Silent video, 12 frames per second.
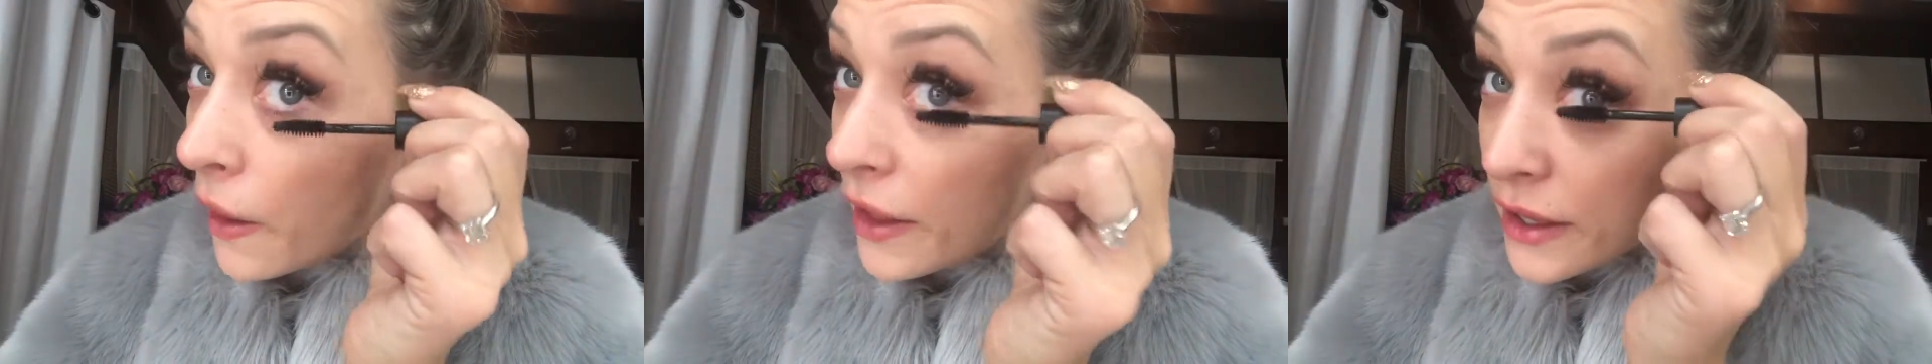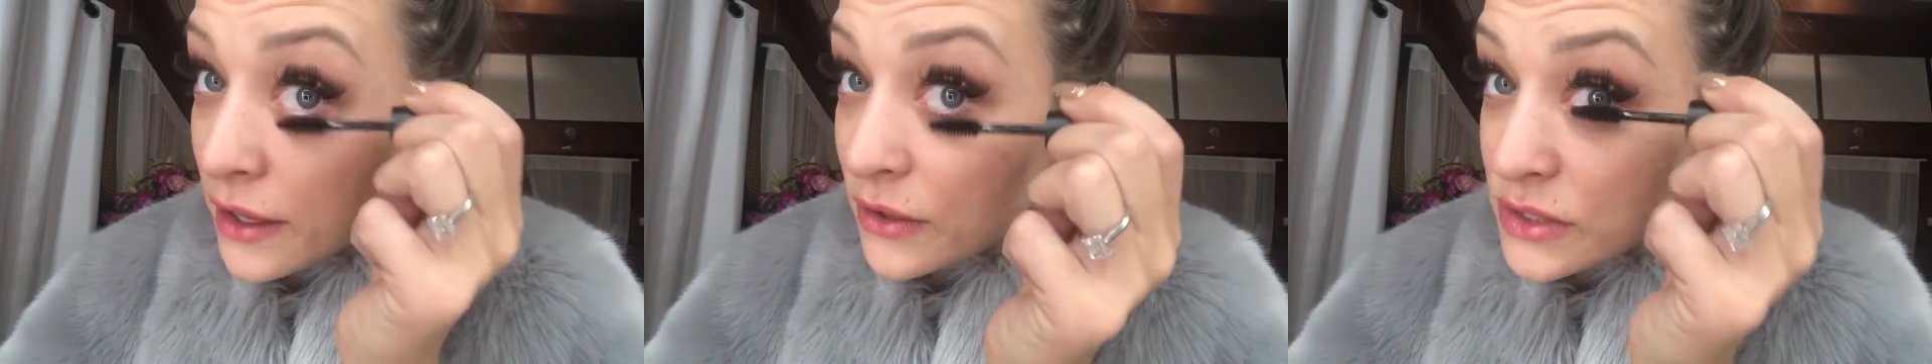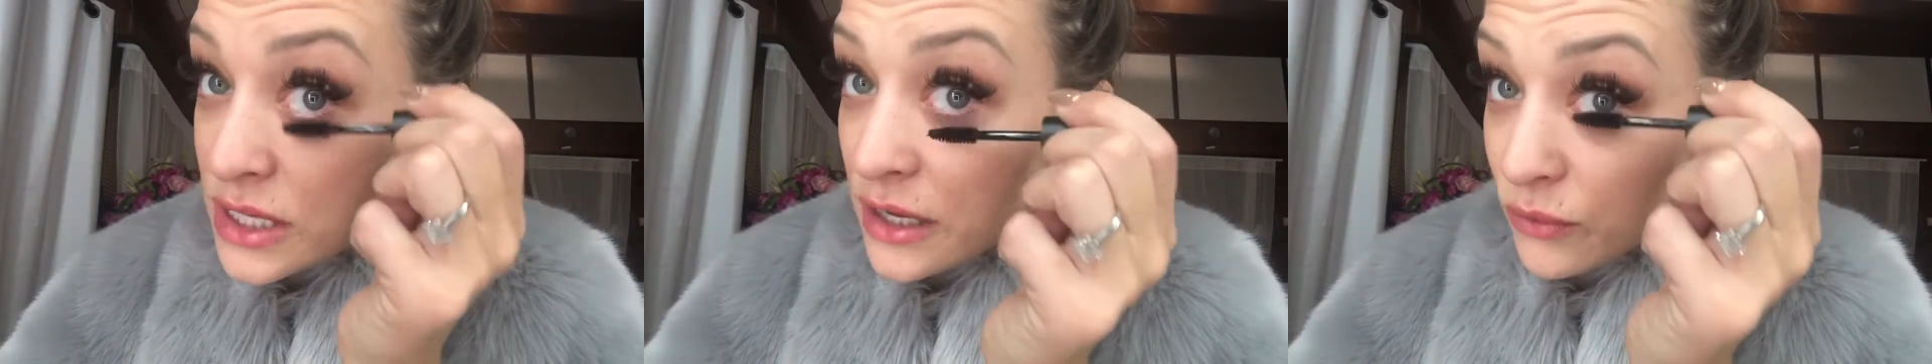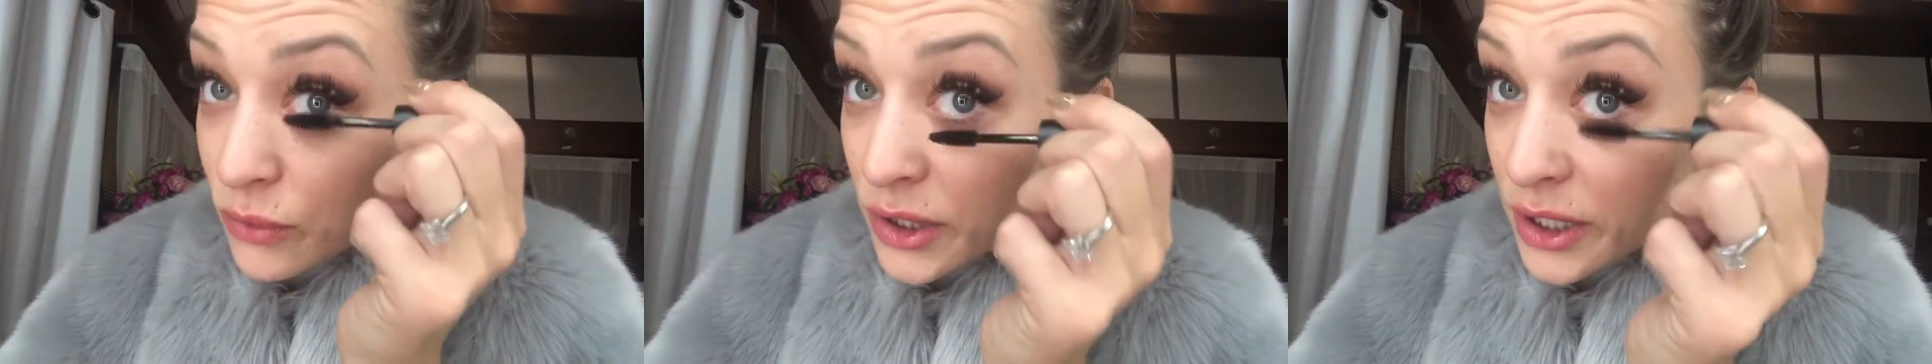It goes
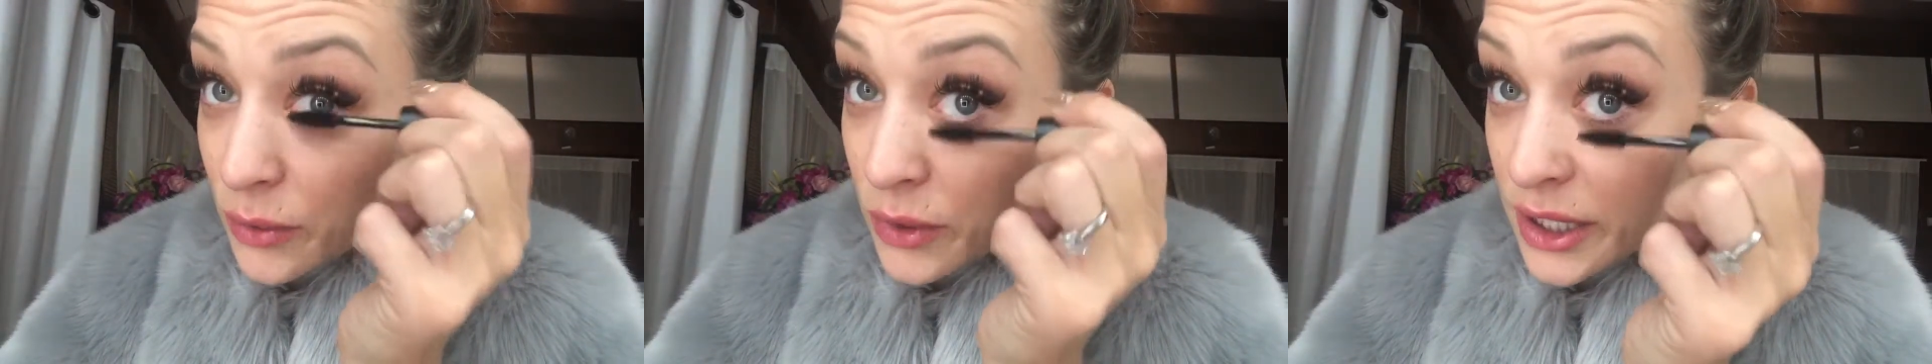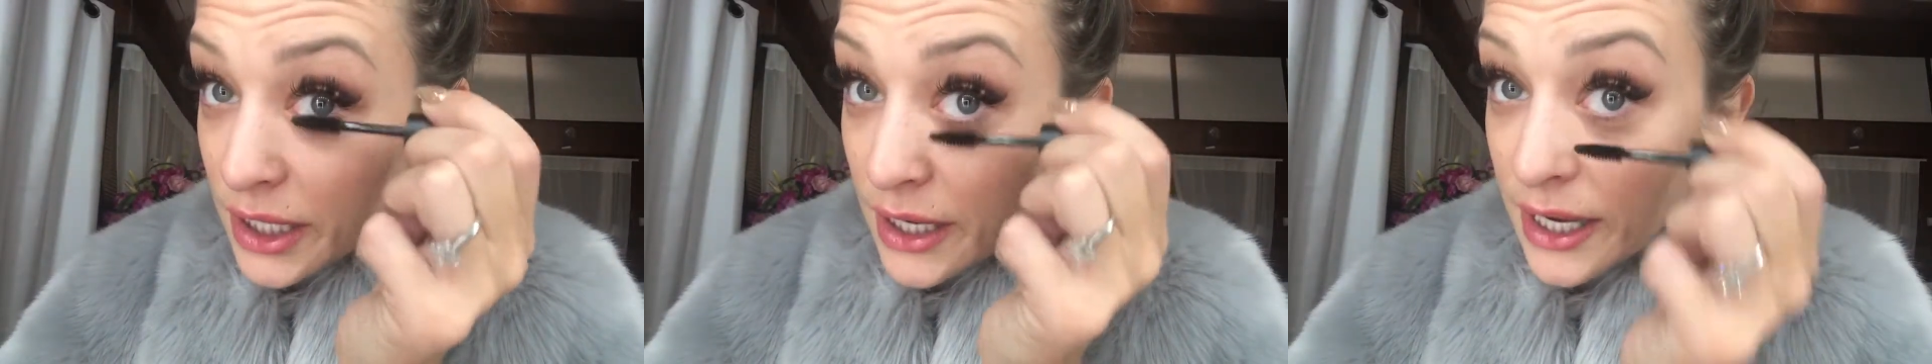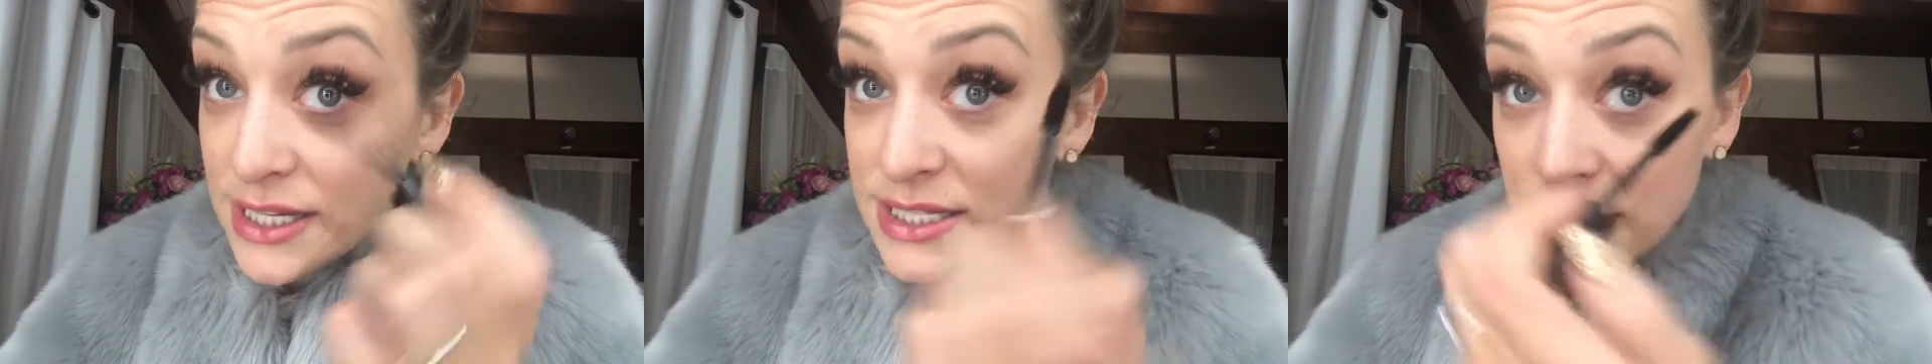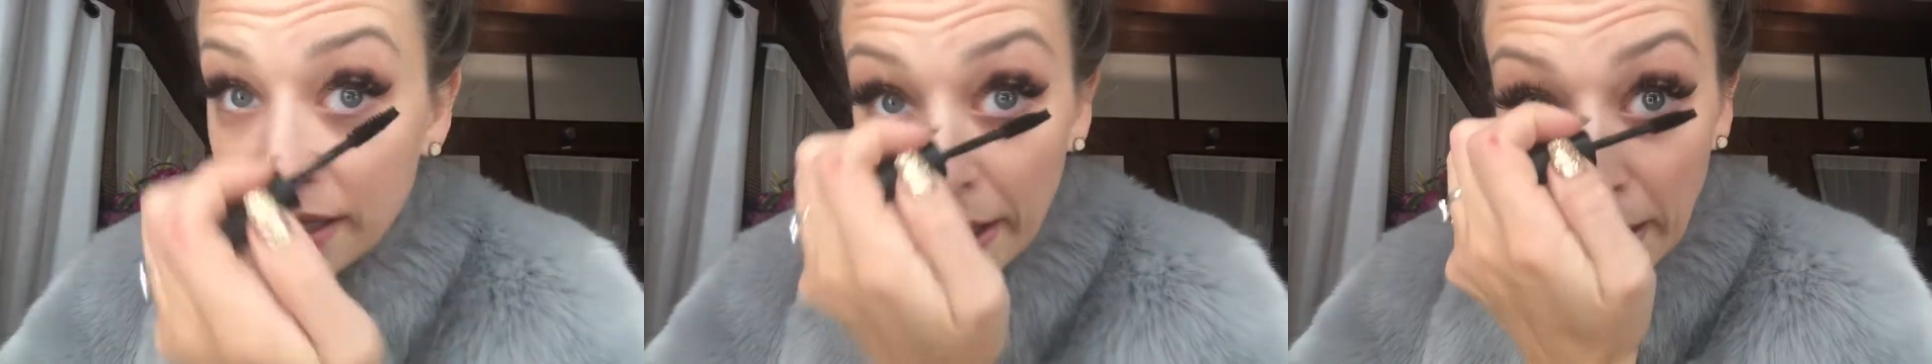on really, really
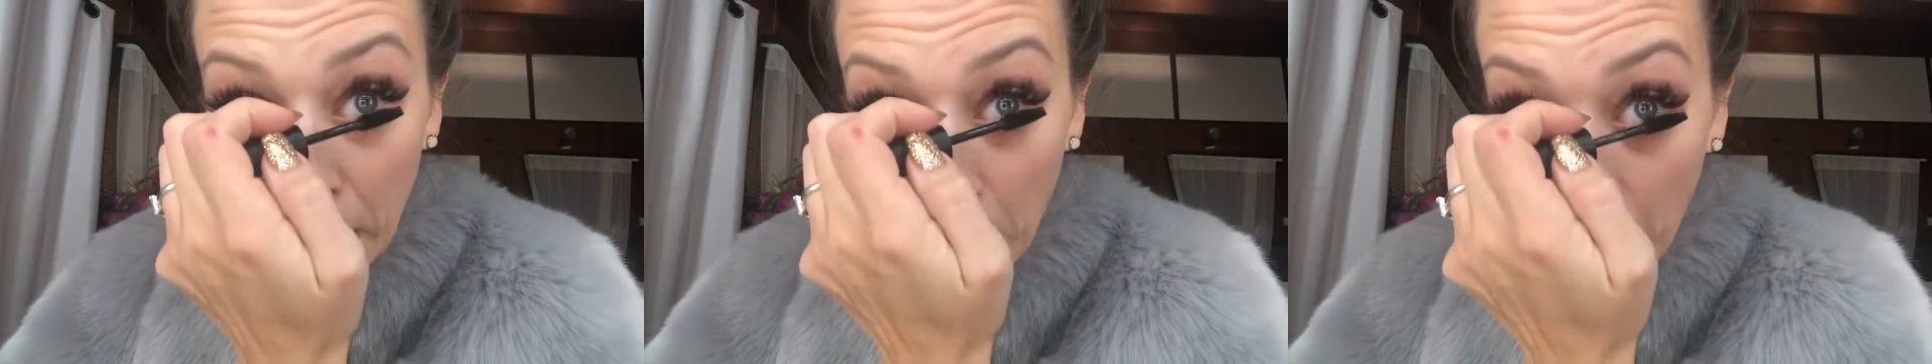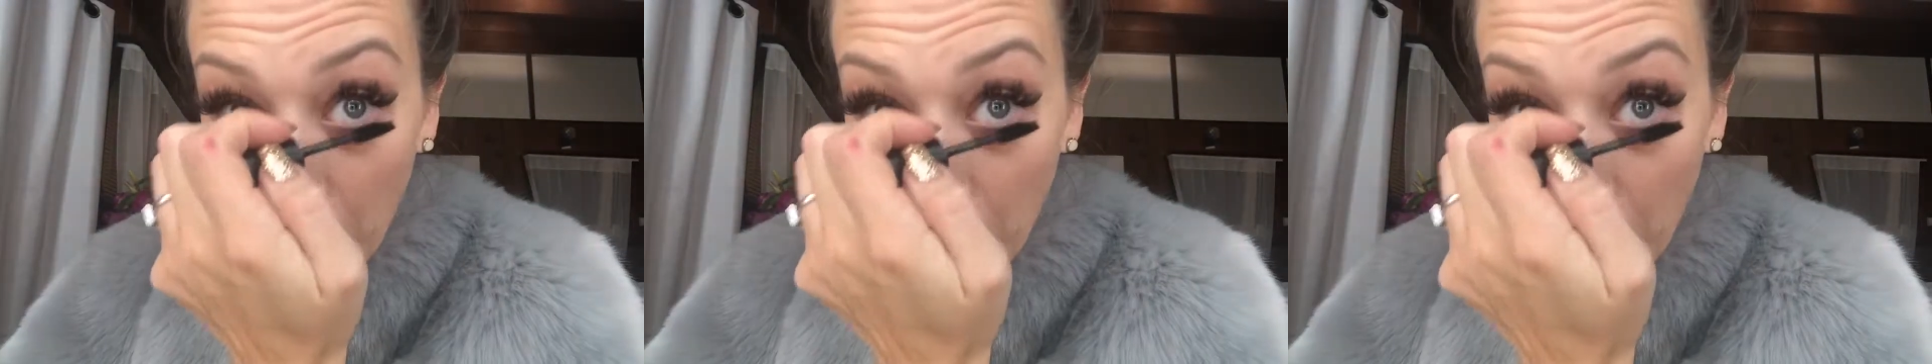nicely.